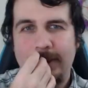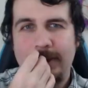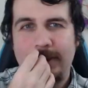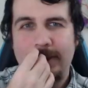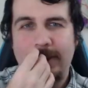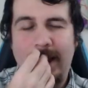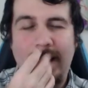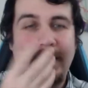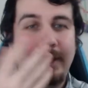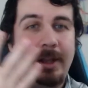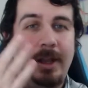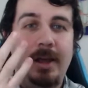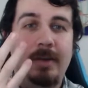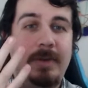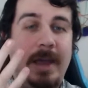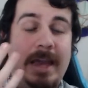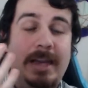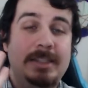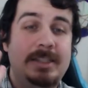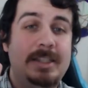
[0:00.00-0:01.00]
I love
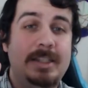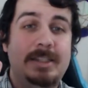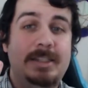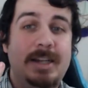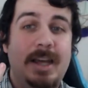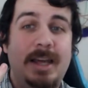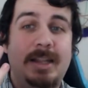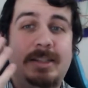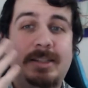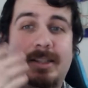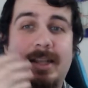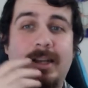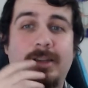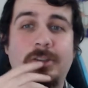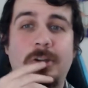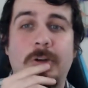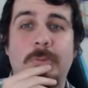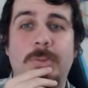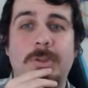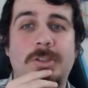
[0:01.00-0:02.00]
acid deaths. That
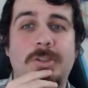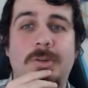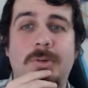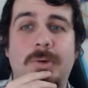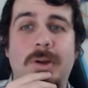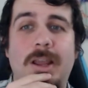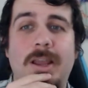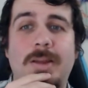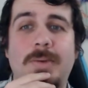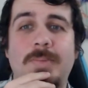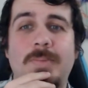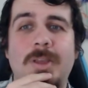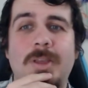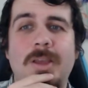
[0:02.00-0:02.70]
trope is great.